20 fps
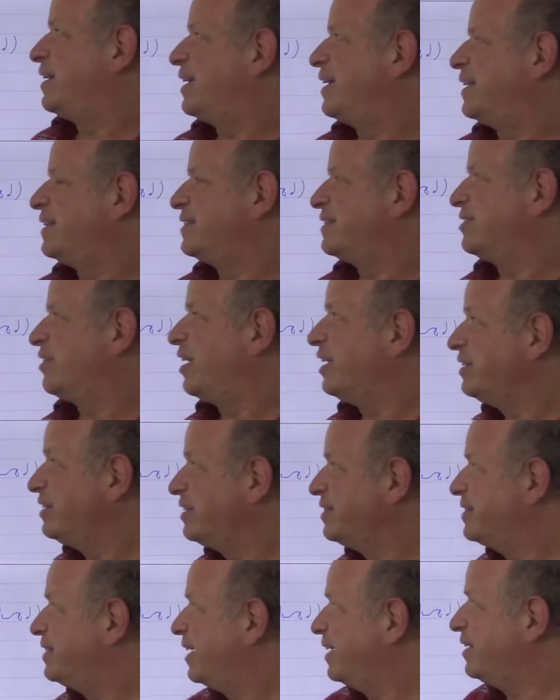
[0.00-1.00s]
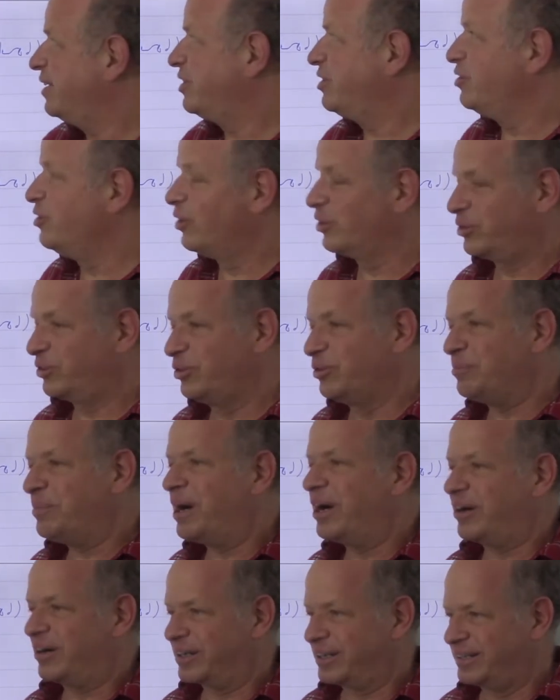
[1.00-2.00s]
so I decided not to
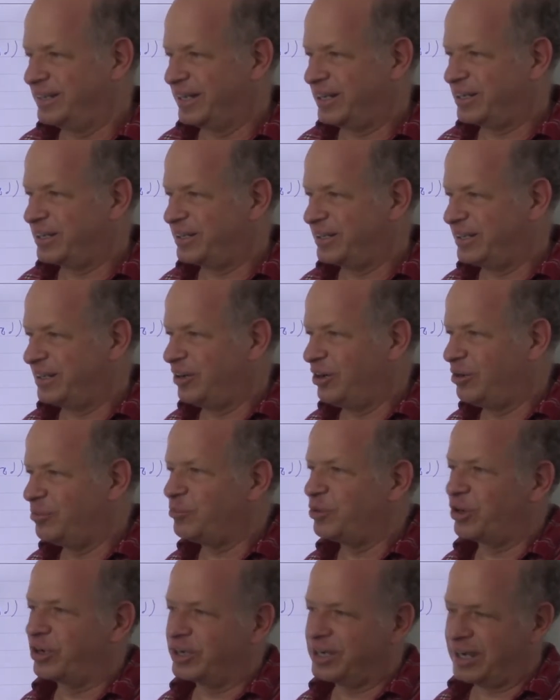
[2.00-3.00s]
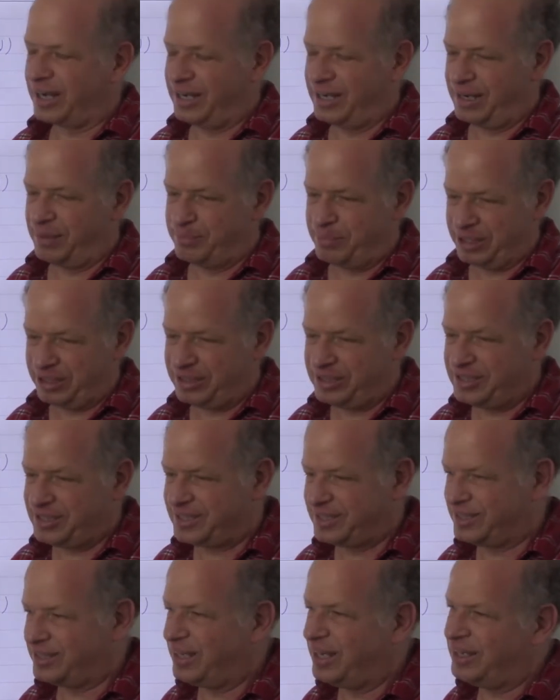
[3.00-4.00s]
mark the homework, but
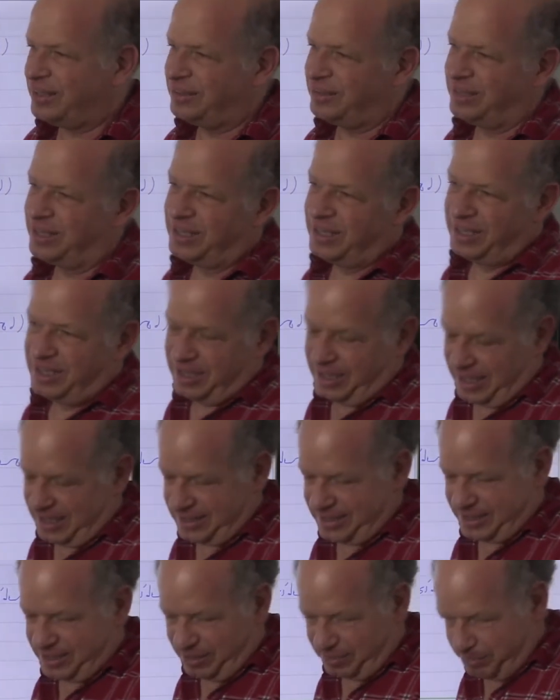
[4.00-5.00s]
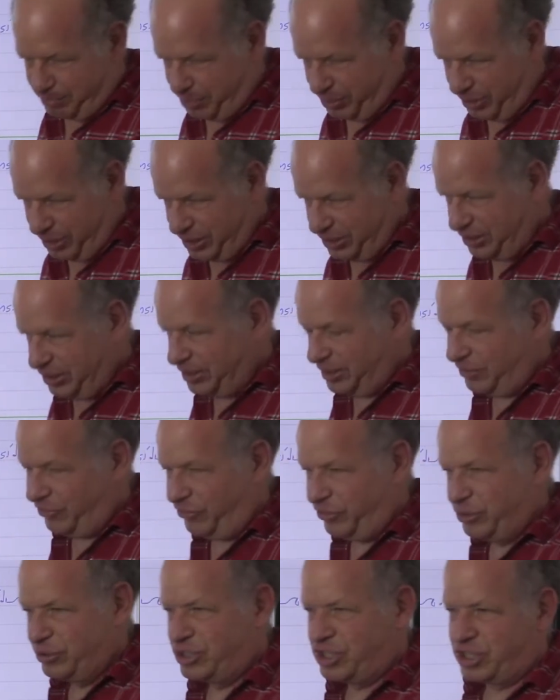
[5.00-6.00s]
instead at some point in the
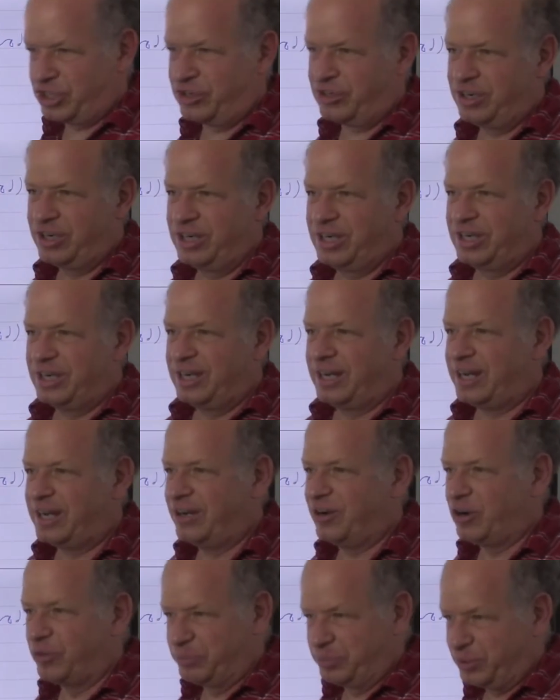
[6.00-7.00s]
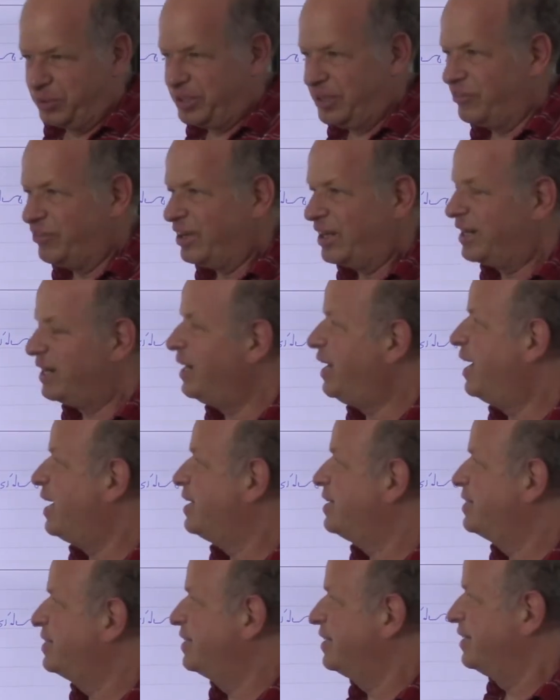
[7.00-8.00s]
future I hope to give a
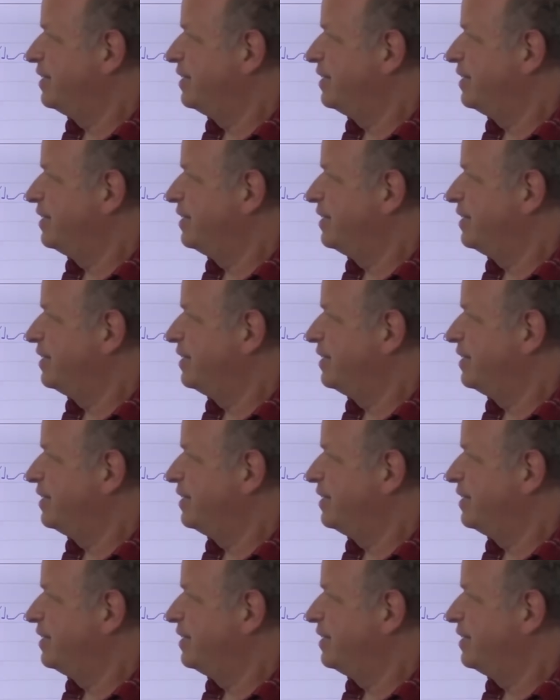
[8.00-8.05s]
class